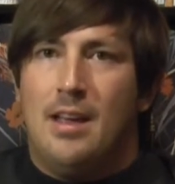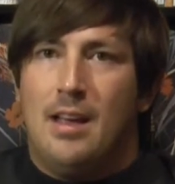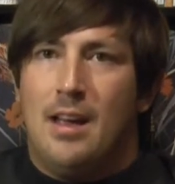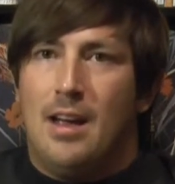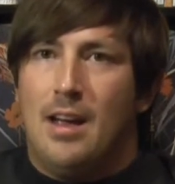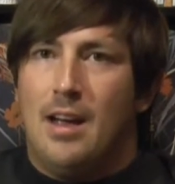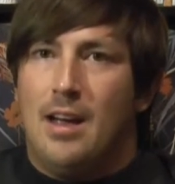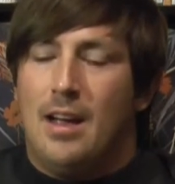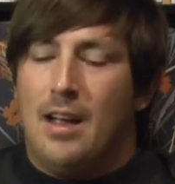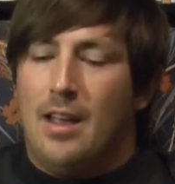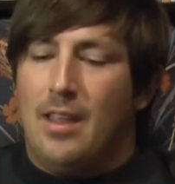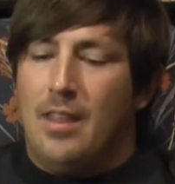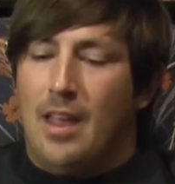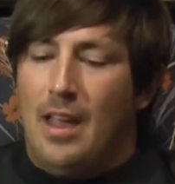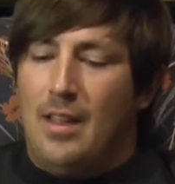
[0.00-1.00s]

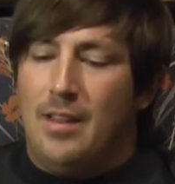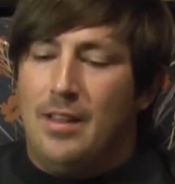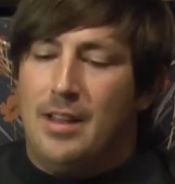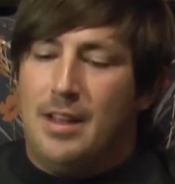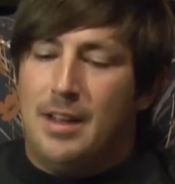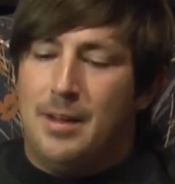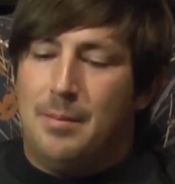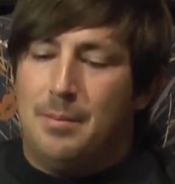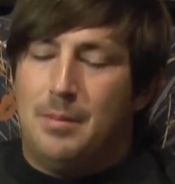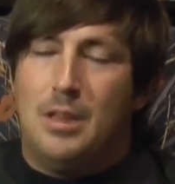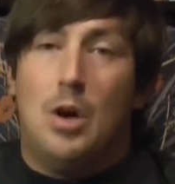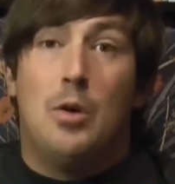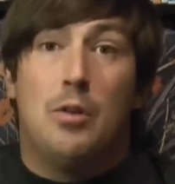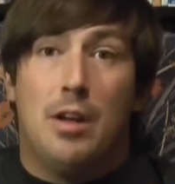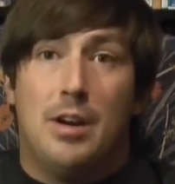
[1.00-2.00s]
and
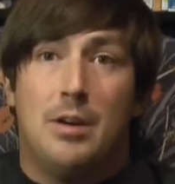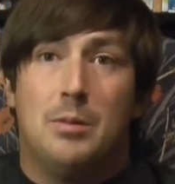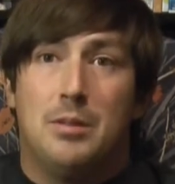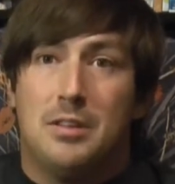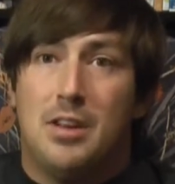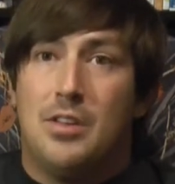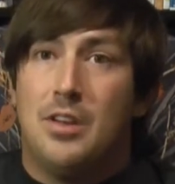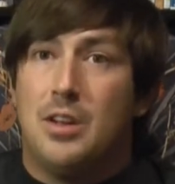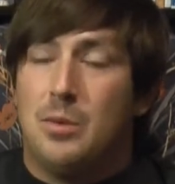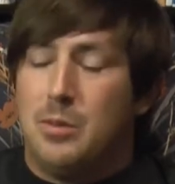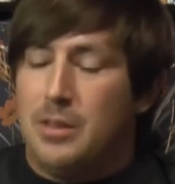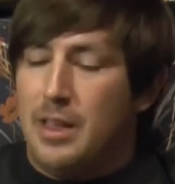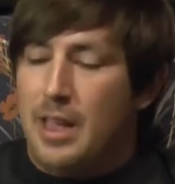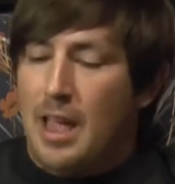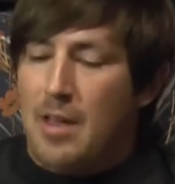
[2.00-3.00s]
Load Runner was another good
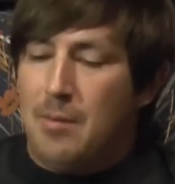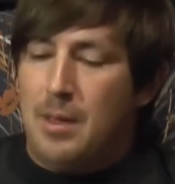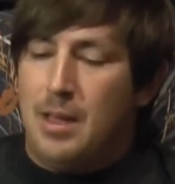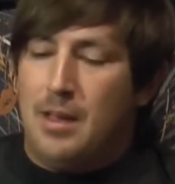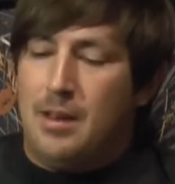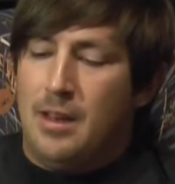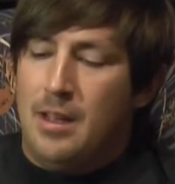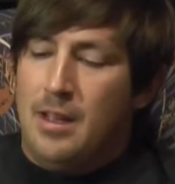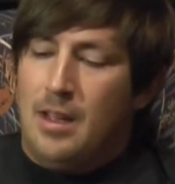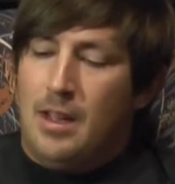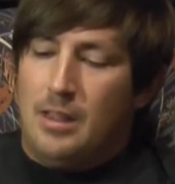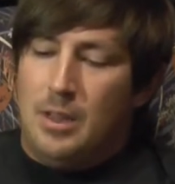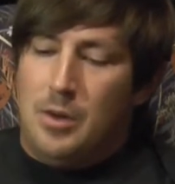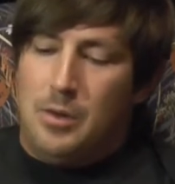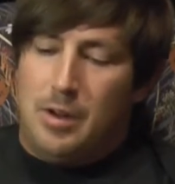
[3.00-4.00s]
one they gave me. And
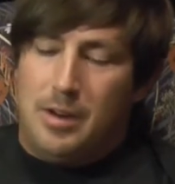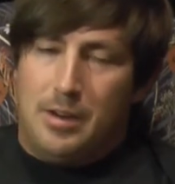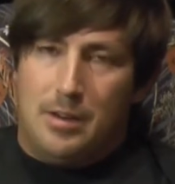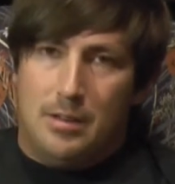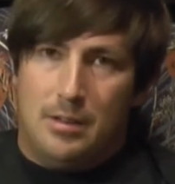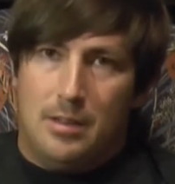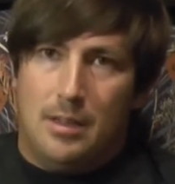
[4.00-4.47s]
Load Runner,